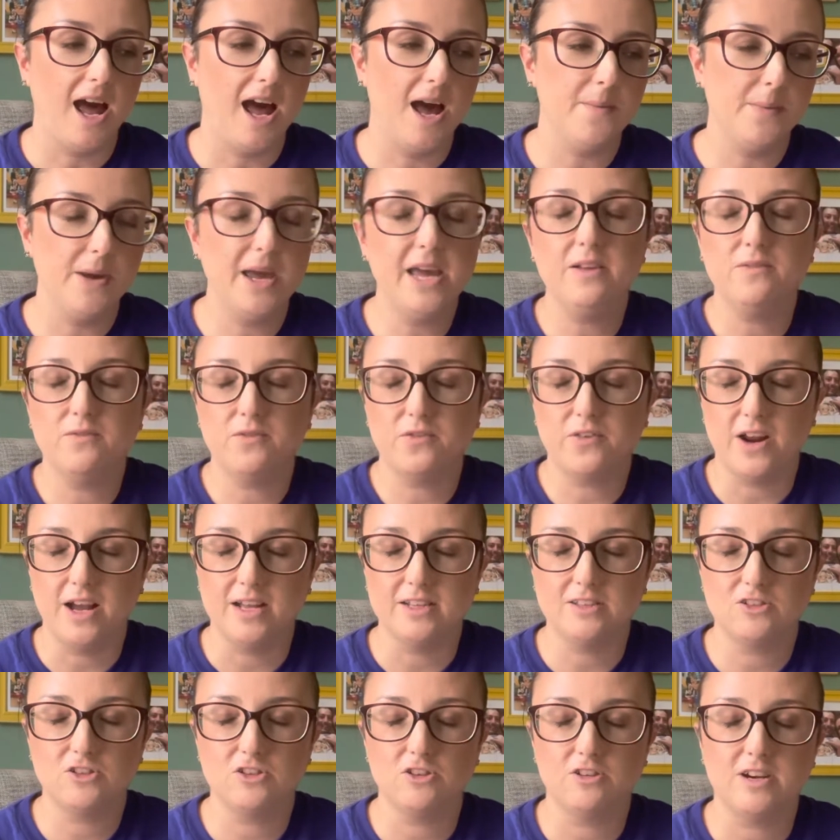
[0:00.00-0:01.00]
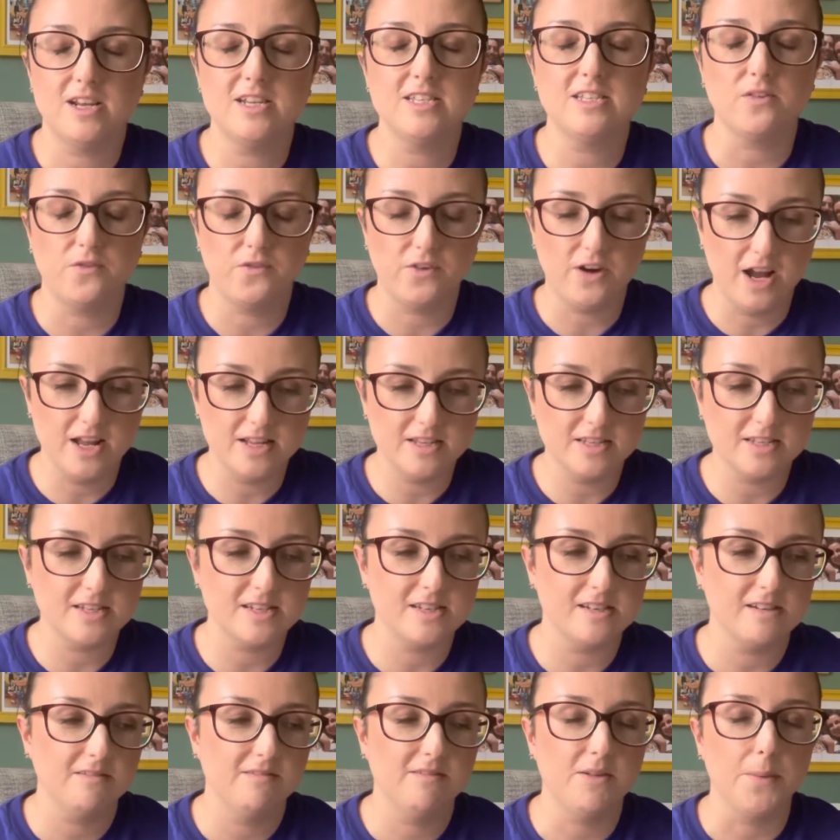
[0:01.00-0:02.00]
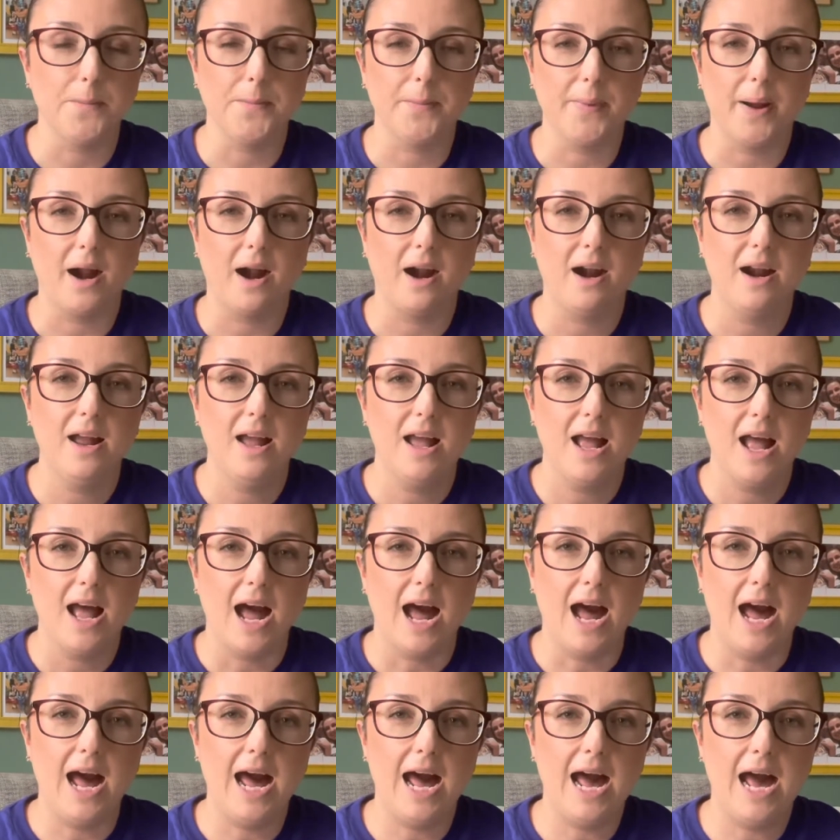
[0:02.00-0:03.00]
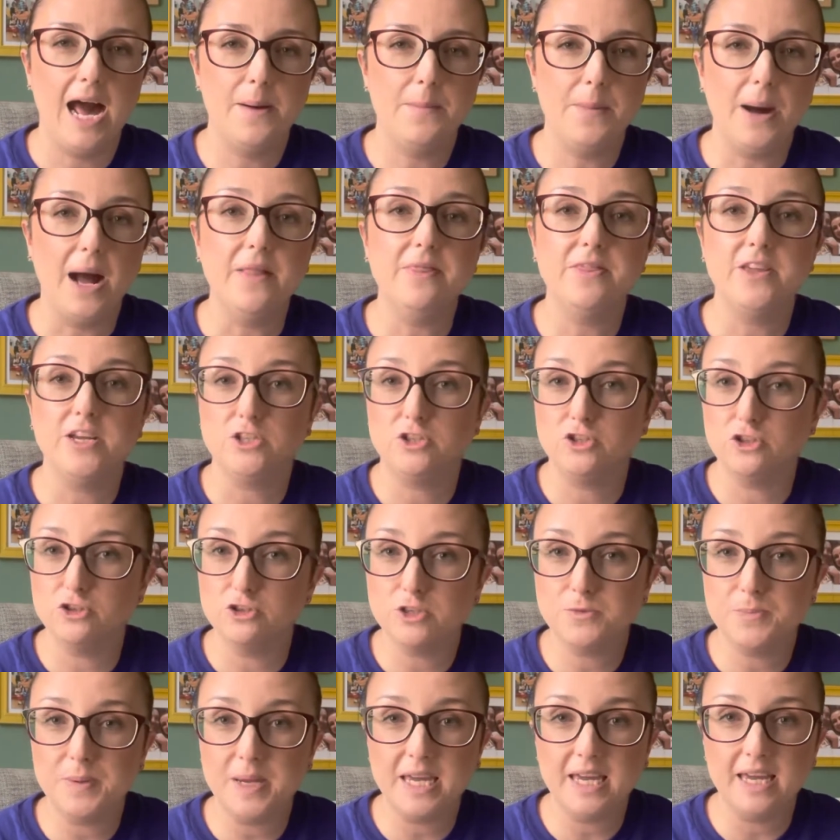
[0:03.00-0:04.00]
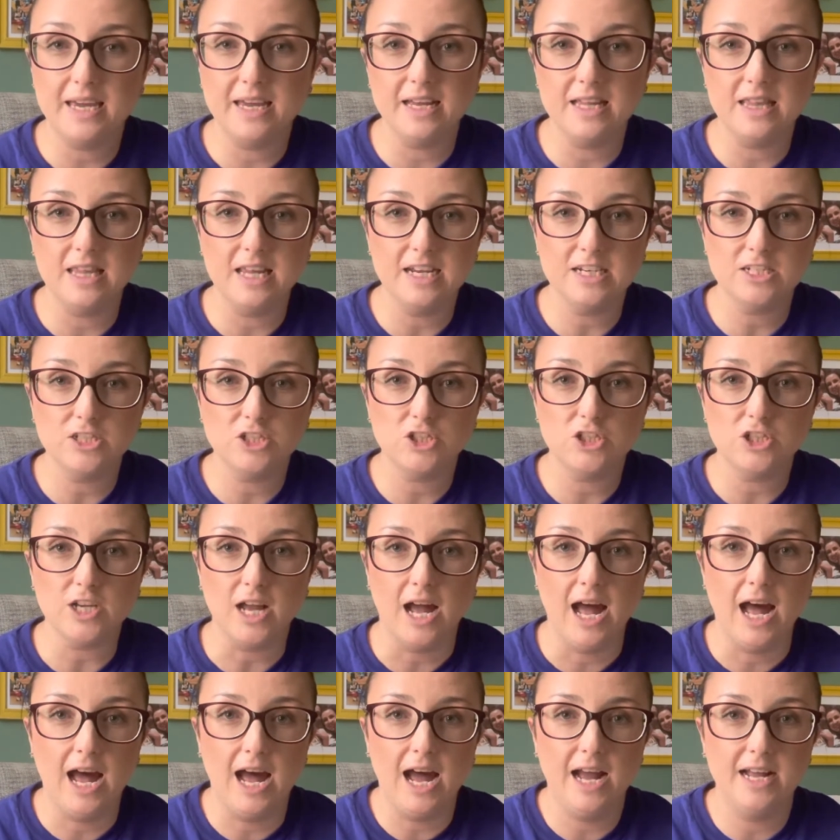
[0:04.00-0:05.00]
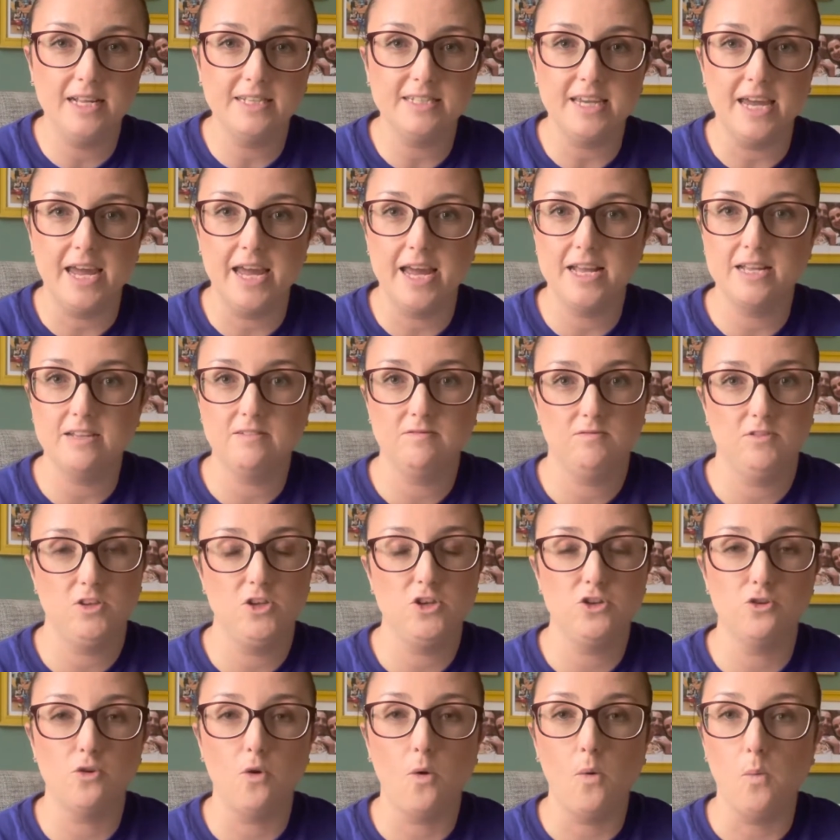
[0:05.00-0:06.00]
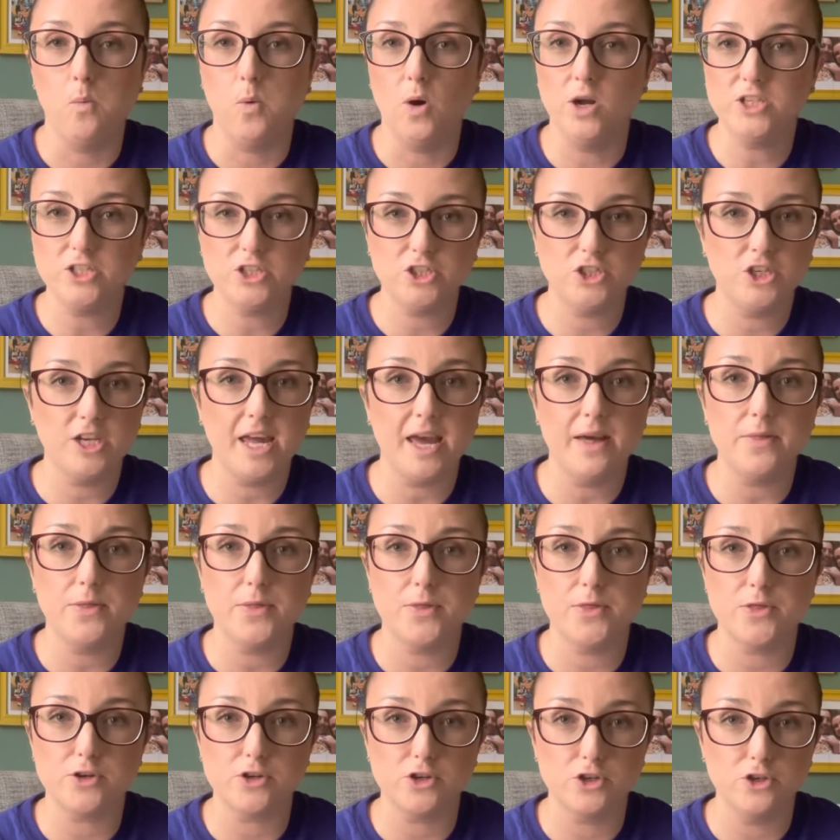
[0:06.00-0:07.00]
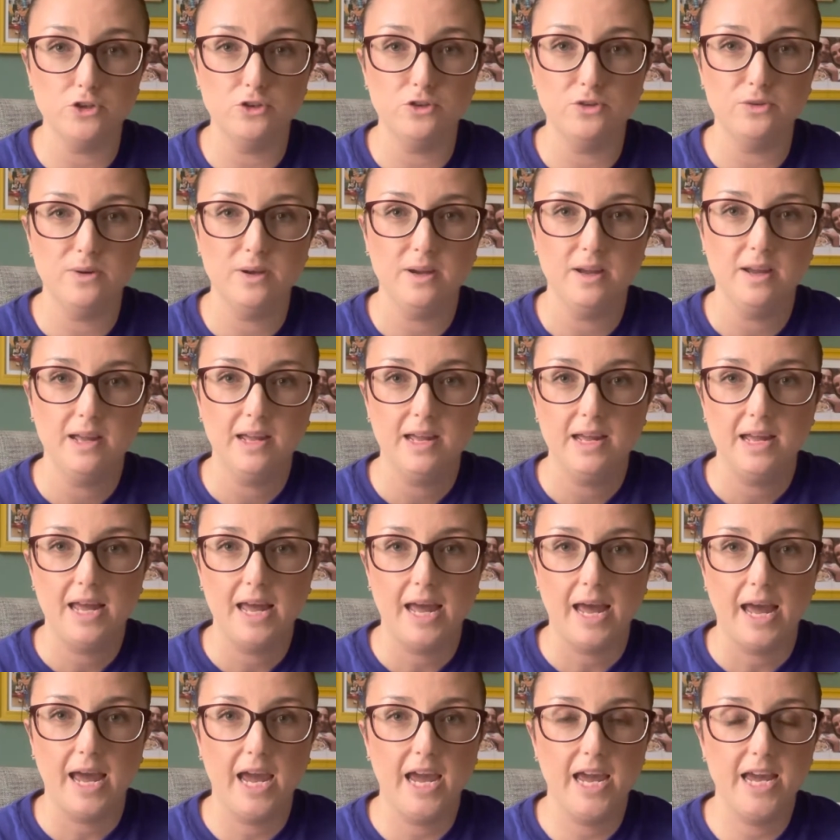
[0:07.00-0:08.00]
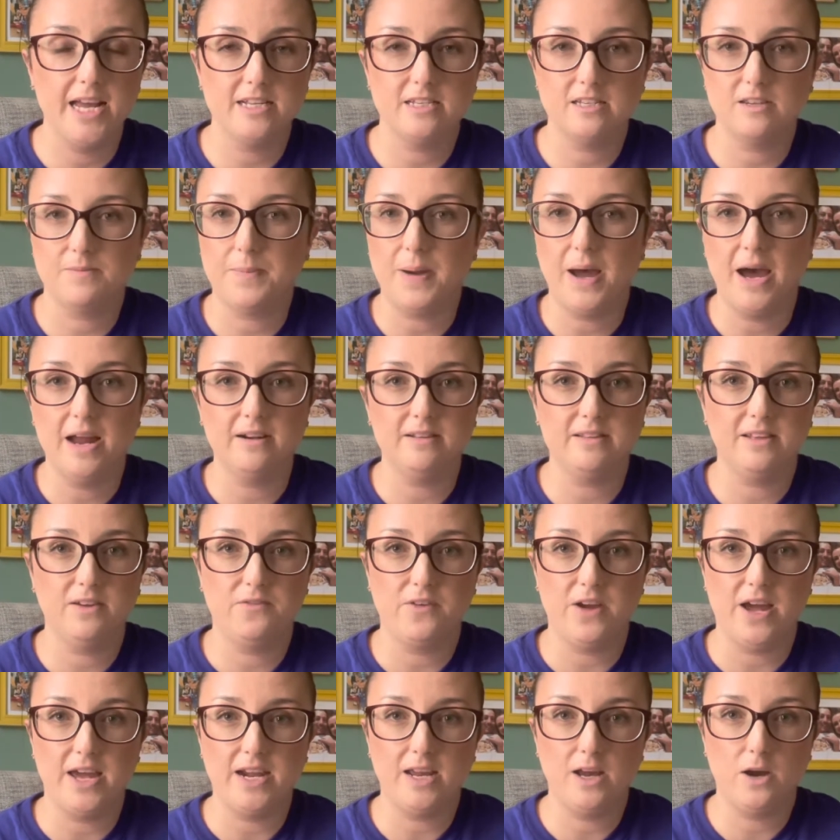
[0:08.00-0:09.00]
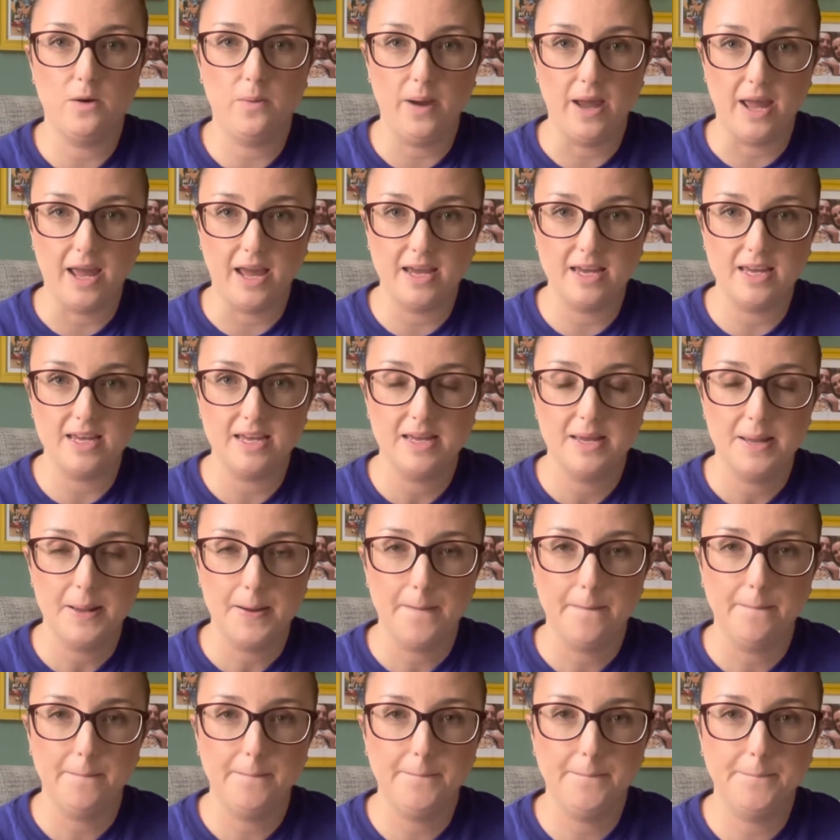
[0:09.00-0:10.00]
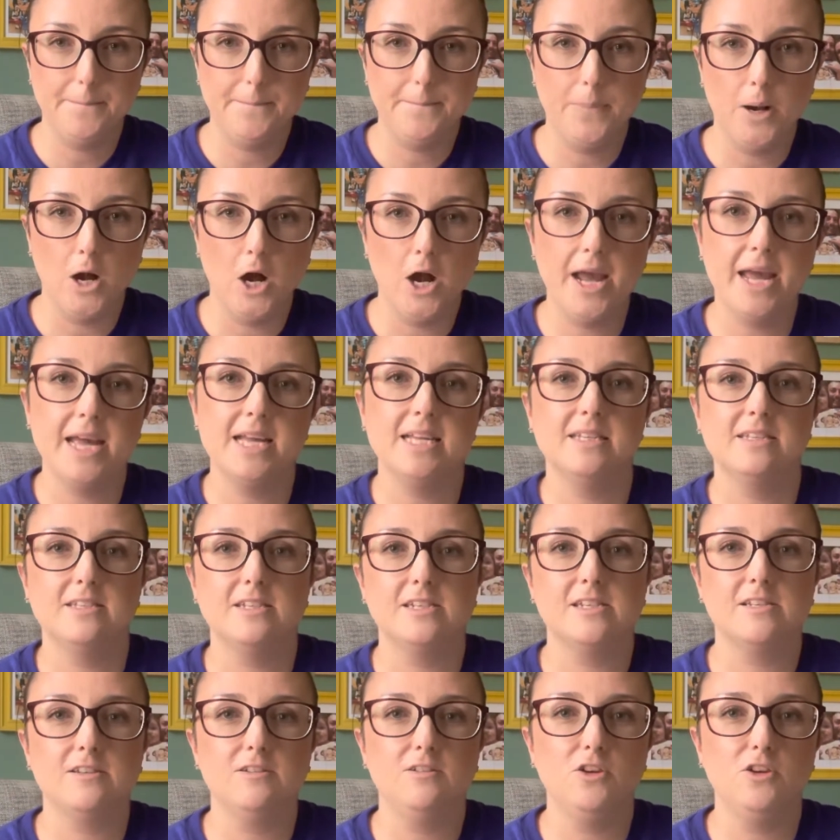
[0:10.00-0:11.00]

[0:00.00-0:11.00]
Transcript: In France, sorry, it's a France number. And they do speak English, and once you get through, it's apparently very quick. But it's